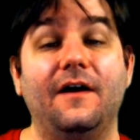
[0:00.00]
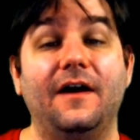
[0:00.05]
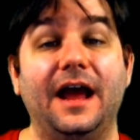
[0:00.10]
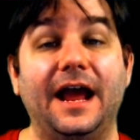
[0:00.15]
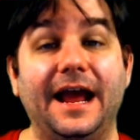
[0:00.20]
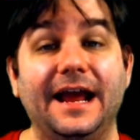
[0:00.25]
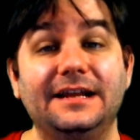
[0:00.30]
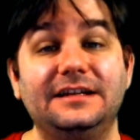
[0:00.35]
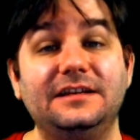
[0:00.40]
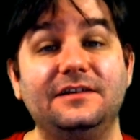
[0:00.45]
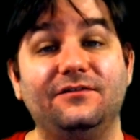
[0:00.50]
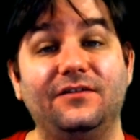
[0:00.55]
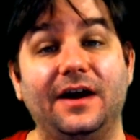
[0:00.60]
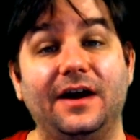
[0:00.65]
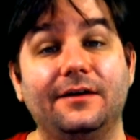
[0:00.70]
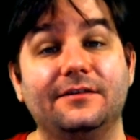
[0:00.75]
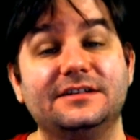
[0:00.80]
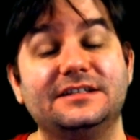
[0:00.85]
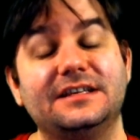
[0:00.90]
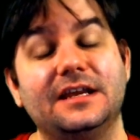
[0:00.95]

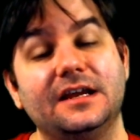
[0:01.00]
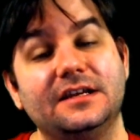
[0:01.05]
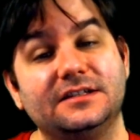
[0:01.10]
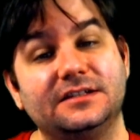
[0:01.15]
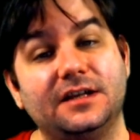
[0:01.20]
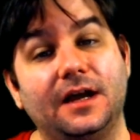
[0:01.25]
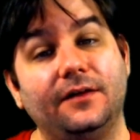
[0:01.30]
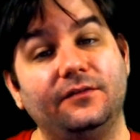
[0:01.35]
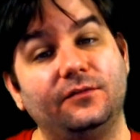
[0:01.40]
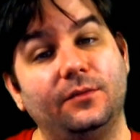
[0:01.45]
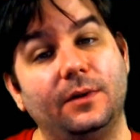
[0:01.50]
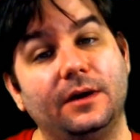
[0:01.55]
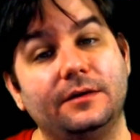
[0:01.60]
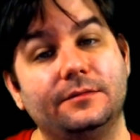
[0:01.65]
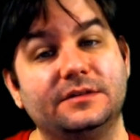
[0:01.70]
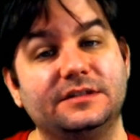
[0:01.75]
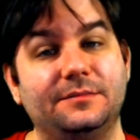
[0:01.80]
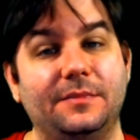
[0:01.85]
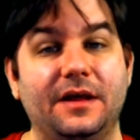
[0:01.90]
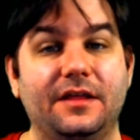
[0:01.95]
Antivirus software
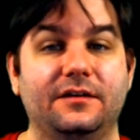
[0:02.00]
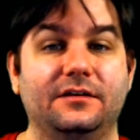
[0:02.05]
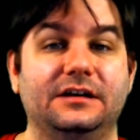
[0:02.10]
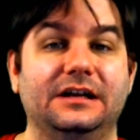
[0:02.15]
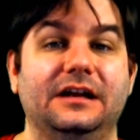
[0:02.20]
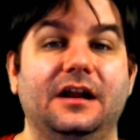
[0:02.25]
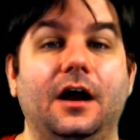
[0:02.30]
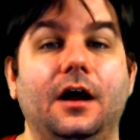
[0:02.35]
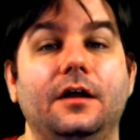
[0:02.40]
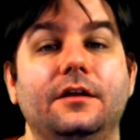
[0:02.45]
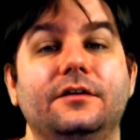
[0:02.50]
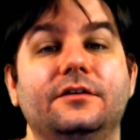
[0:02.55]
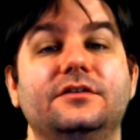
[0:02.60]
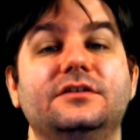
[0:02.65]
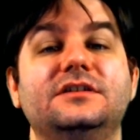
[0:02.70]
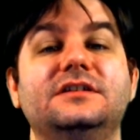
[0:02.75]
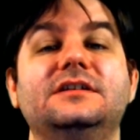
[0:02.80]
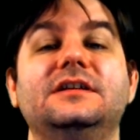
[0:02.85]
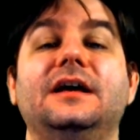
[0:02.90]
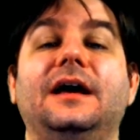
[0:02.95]
was better than
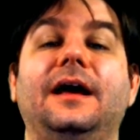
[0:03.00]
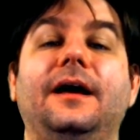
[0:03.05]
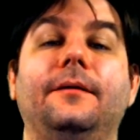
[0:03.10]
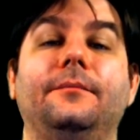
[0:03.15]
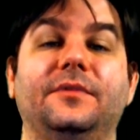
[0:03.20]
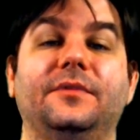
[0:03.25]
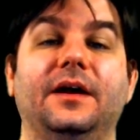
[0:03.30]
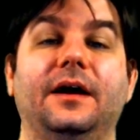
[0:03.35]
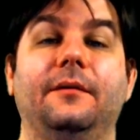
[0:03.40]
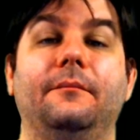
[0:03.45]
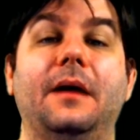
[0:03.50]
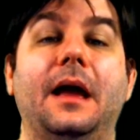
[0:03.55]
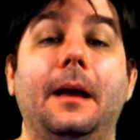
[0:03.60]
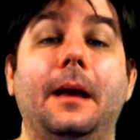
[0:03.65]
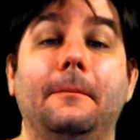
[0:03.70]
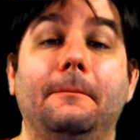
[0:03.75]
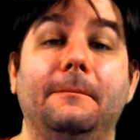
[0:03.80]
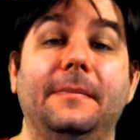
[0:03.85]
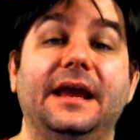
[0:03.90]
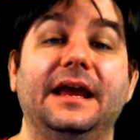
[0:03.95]
others to help them
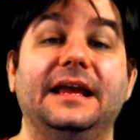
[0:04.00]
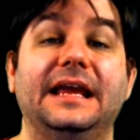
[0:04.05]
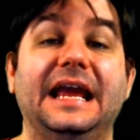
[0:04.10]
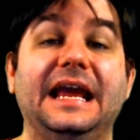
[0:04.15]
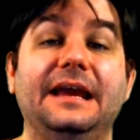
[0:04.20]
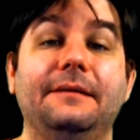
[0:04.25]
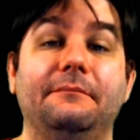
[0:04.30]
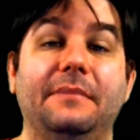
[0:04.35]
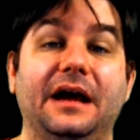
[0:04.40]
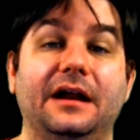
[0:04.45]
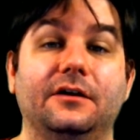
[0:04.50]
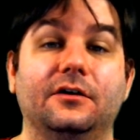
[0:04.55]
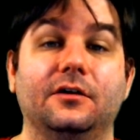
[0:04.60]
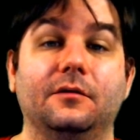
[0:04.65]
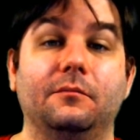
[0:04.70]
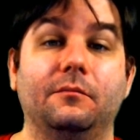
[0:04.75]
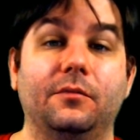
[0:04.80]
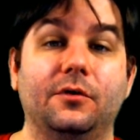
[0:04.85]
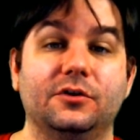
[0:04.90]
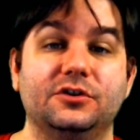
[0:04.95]
make a better
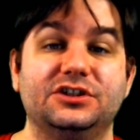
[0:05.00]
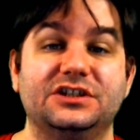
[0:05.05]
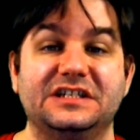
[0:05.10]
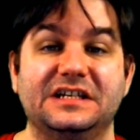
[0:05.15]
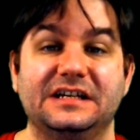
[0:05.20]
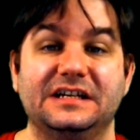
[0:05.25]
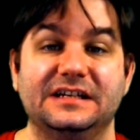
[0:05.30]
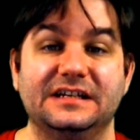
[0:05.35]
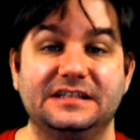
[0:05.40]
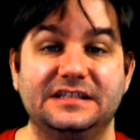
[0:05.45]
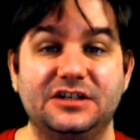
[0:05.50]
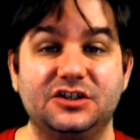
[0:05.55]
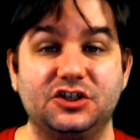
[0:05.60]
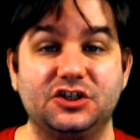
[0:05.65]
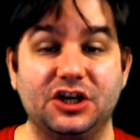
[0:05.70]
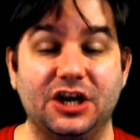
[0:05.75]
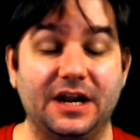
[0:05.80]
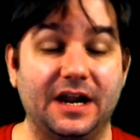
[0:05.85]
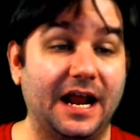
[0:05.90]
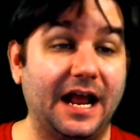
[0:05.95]
purchasing
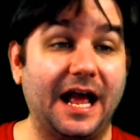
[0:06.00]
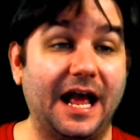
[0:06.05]
decision.